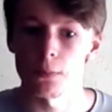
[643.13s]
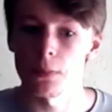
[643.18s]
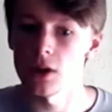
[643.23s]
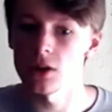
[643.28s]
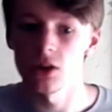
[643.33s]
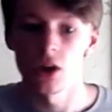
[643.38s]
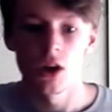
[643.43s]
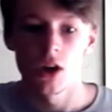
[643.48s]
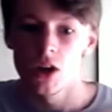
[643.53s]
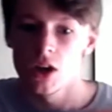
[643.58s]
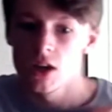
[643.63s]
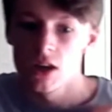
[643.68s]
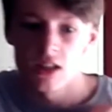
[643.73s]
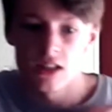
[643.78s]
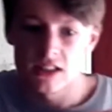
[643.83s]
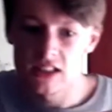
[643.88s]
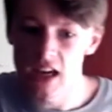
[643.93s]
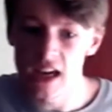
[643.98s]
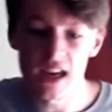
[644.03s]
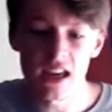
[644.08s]
But
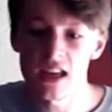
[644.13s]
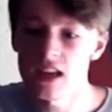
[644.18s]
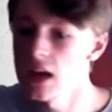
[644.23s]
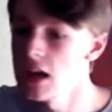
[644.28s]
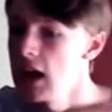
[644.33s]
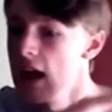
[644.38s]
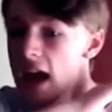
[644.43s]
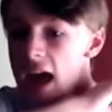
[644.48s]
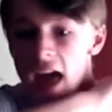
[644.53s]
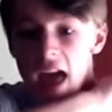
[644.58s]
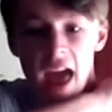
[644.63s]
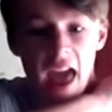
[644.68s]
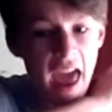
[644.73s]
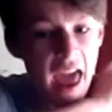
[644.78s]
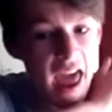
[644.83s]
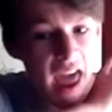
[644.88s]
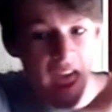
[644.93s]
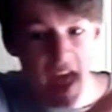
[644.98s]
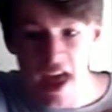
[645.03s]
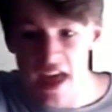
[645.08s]
tea,
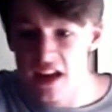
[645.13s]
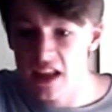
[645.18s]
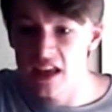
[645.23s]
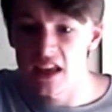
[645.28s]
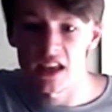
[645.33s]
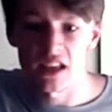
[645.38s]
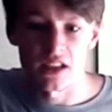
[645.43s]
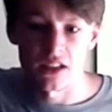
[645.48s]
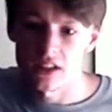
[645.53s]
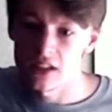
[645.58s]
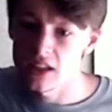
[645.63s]
any